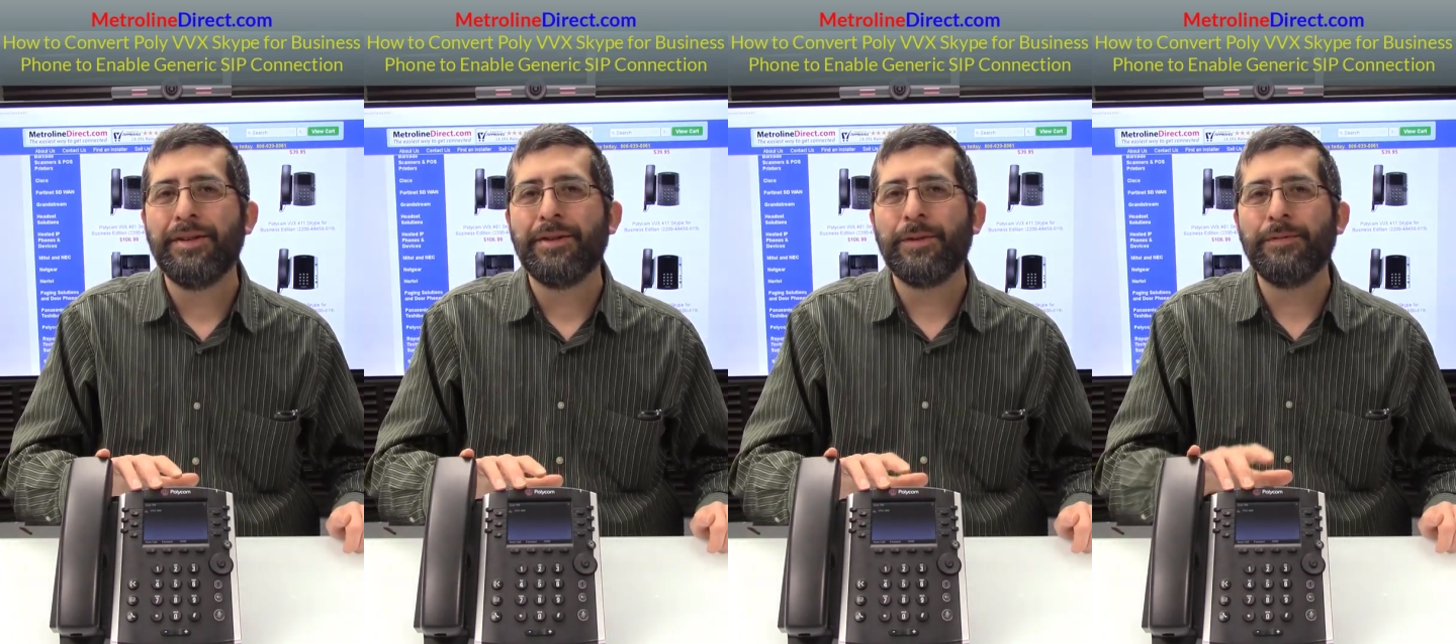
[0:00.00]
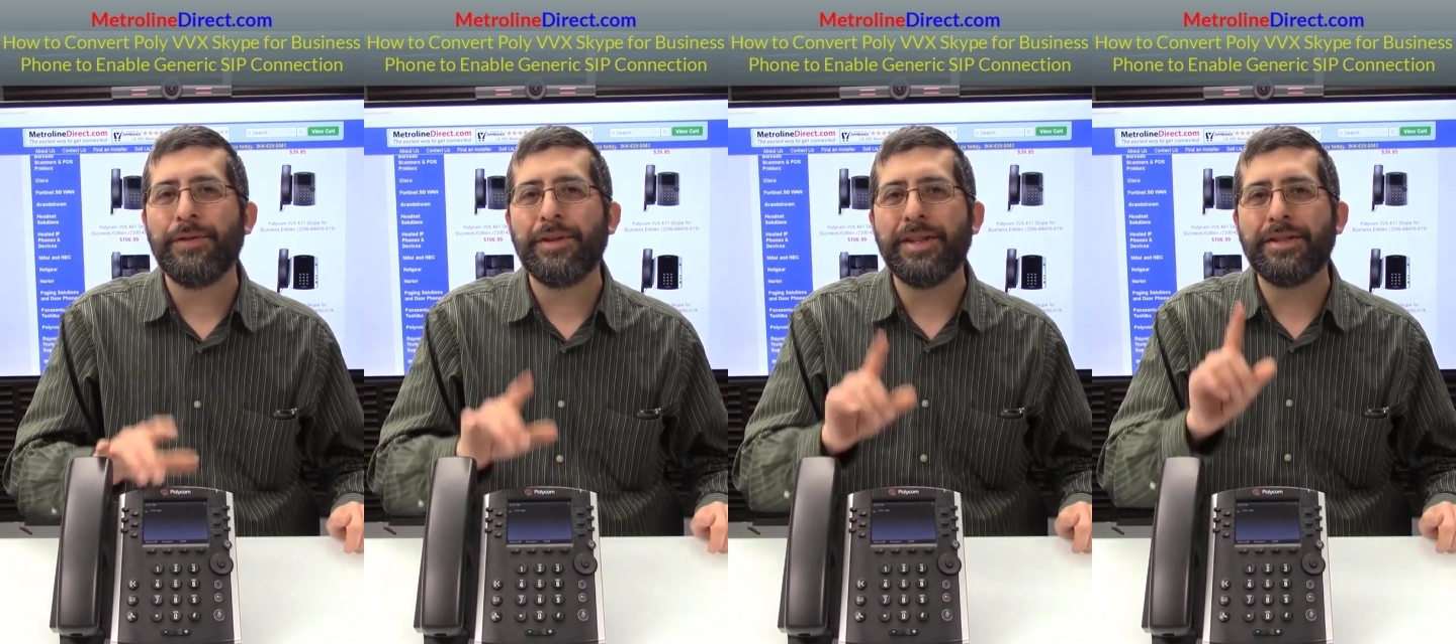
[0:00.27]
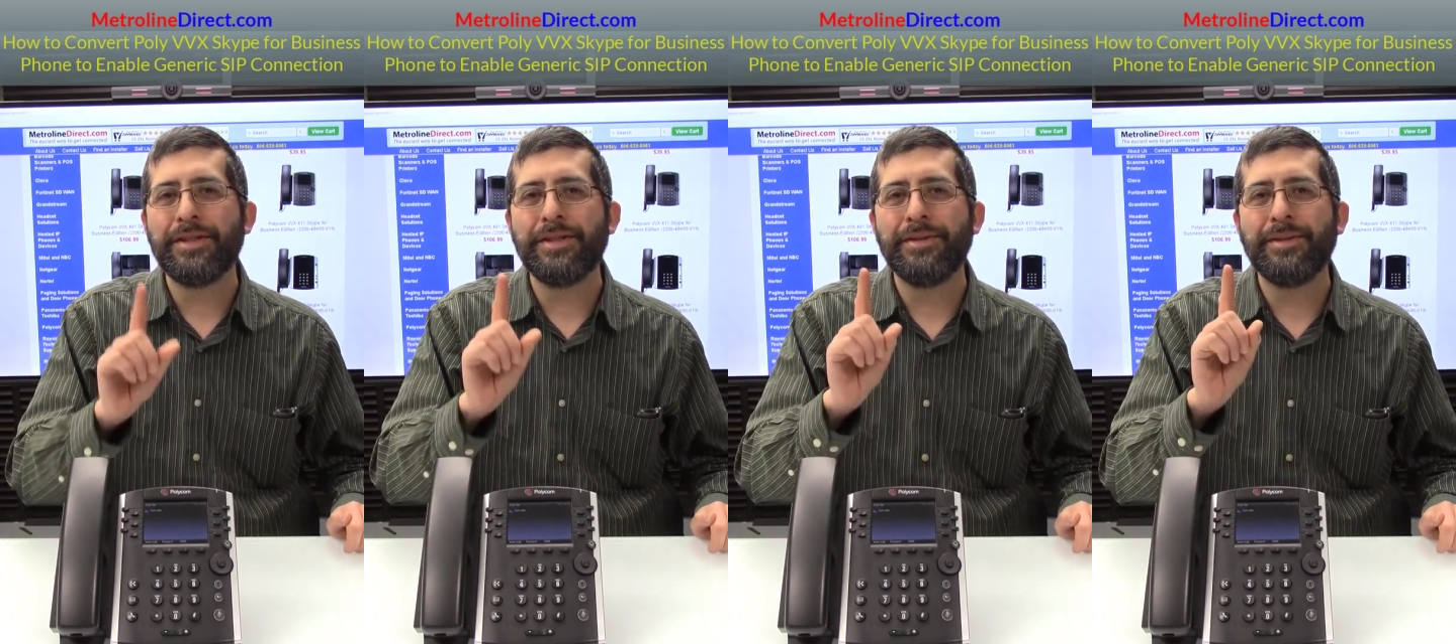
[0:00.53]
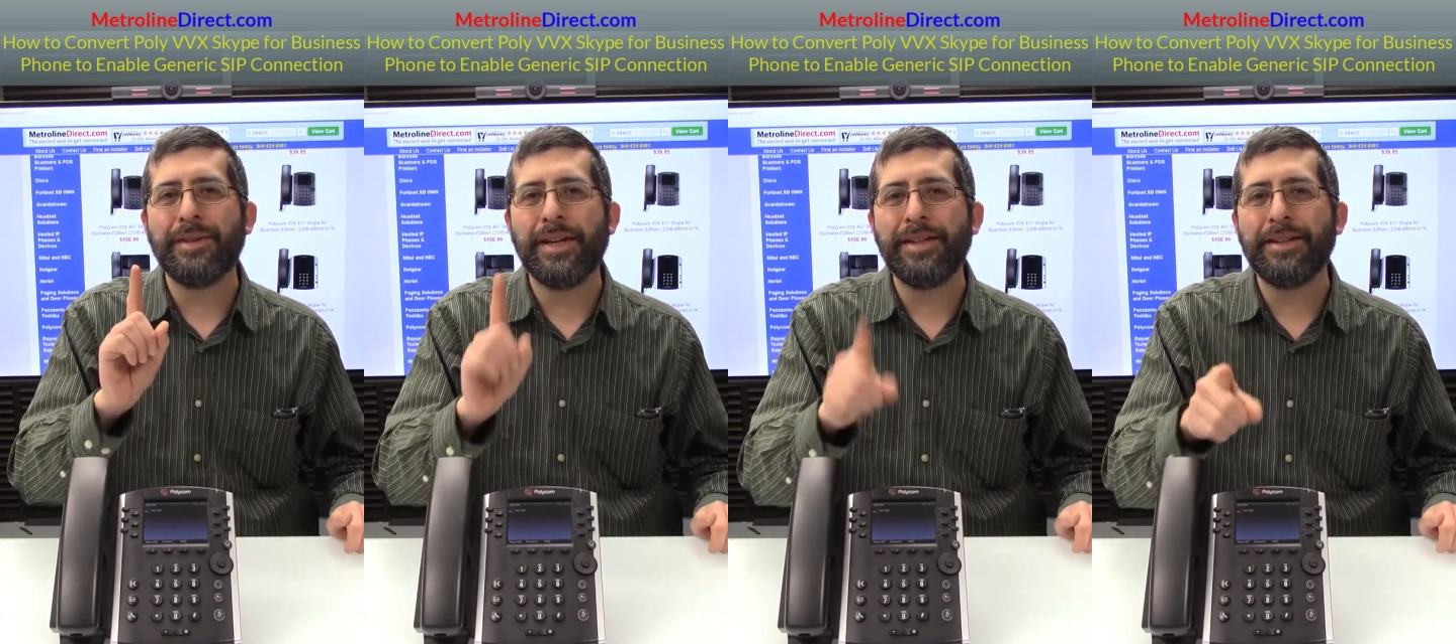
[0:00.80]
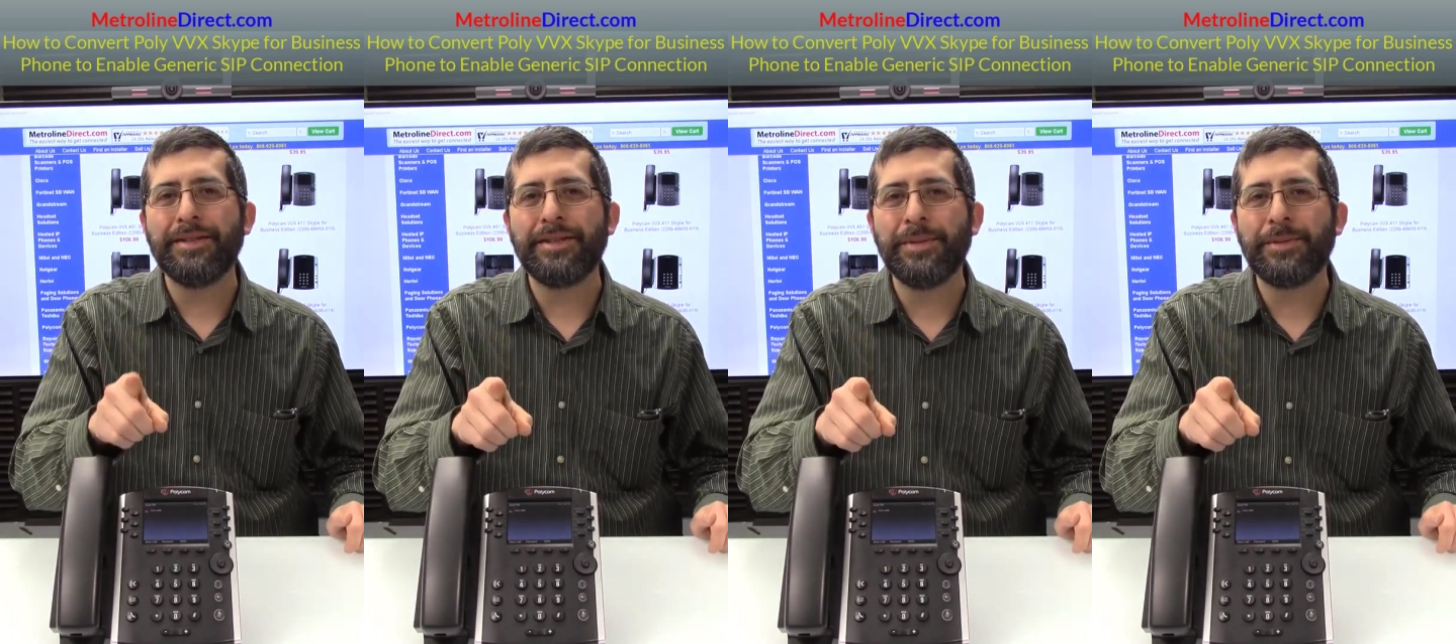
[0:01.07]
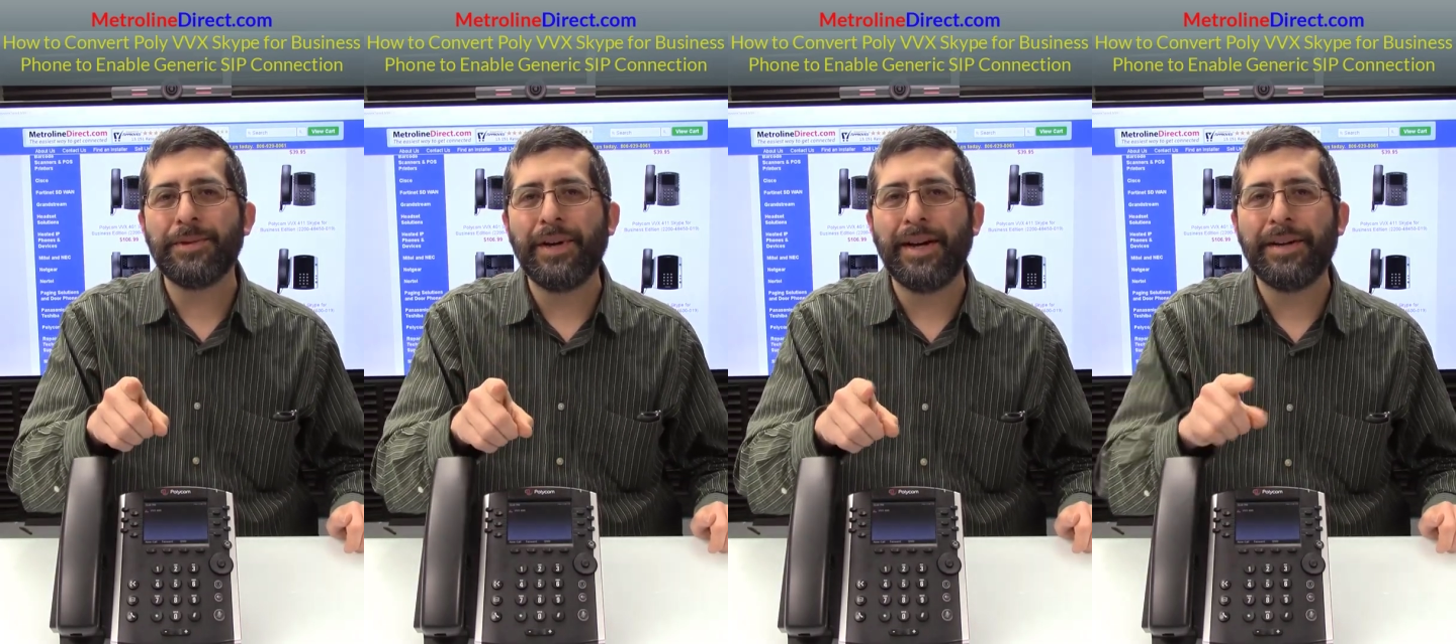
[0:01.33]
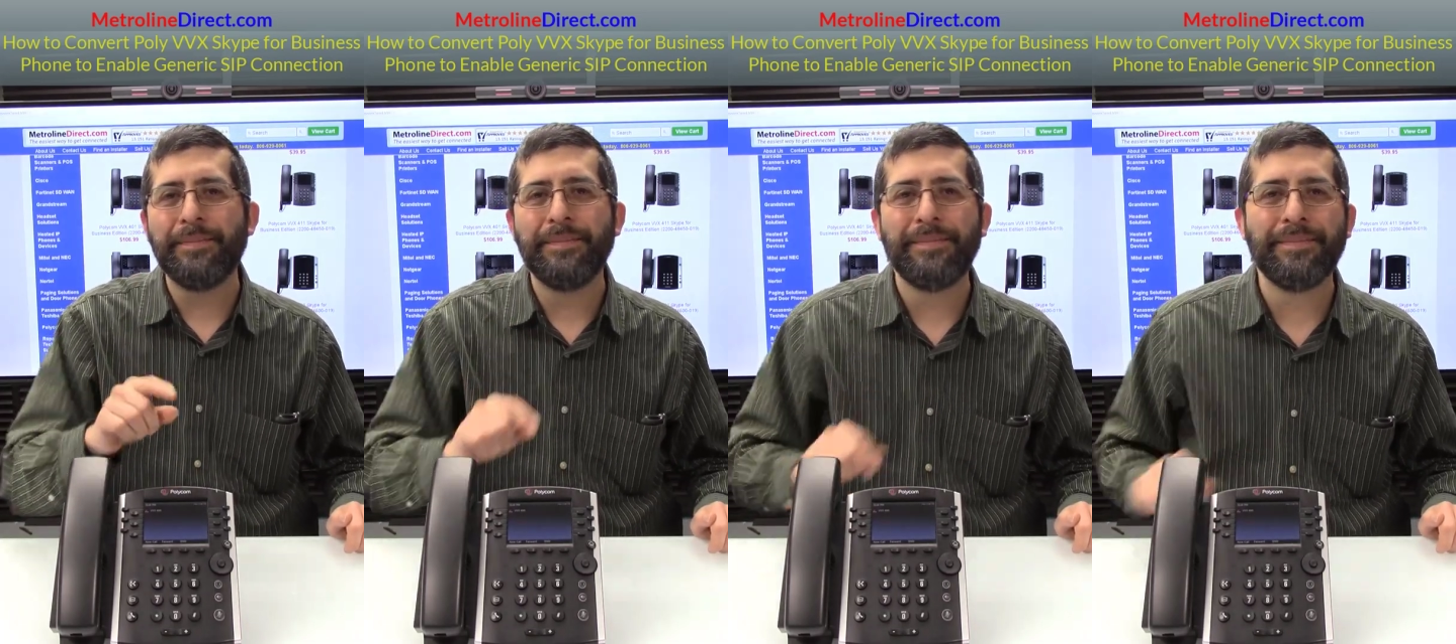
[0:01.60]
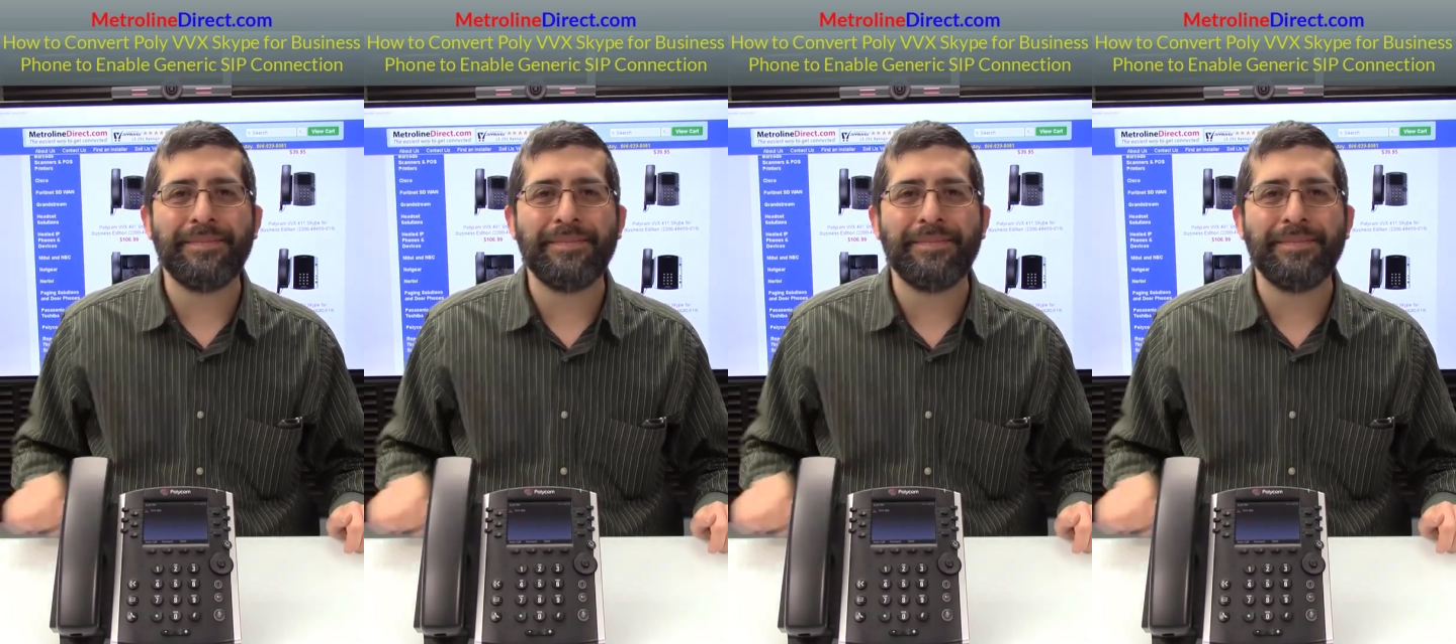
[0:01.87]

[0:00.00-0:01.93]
Don't forget to like and subscribe.